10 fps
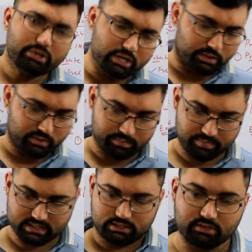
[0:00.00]
do it with the
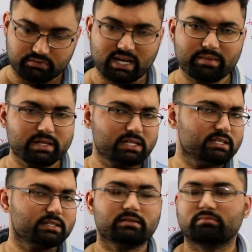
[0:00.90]
passage of time and these
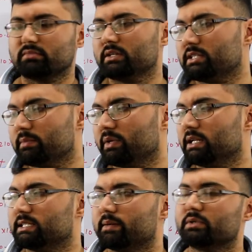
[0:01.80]
are simple
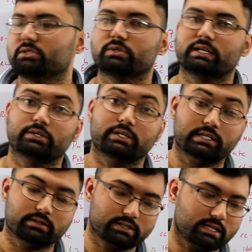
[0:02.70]
examples you can do it
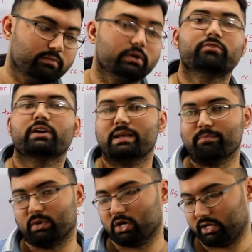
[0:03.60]
yourself but very
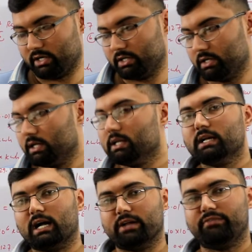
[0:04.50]
important
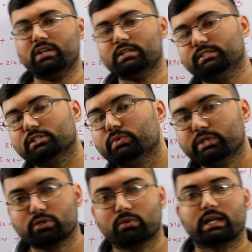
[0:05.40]
i finish this
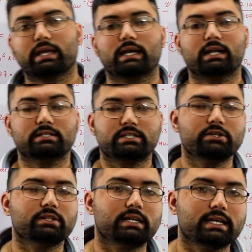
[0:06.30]
video over here i'll see you in
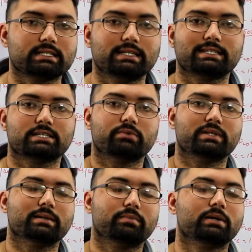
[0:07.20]
the next lecture with the